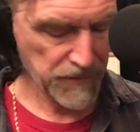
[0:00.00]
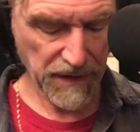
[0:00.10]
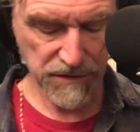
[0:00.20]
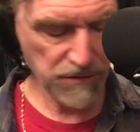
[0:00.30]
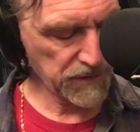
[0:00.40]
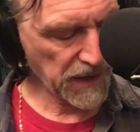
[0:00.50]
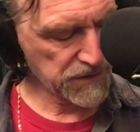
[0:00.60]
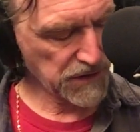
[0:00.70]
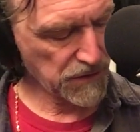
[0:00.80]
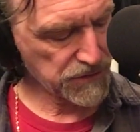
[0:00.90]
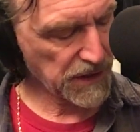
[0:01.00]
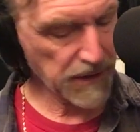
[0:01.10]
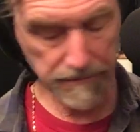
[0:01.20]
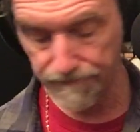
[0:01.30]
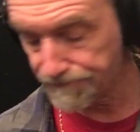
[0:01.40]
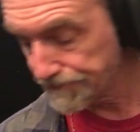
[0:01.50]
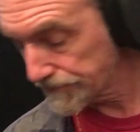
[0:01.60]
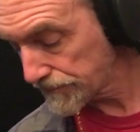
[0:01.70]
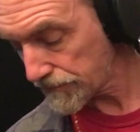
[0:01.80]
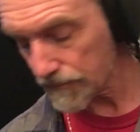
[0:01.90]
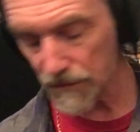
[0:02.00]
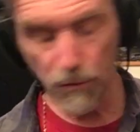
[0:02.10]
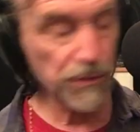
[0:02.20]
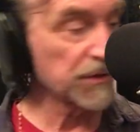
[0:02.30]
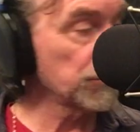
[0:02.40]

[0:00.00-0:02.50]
Guess what that sounds like with the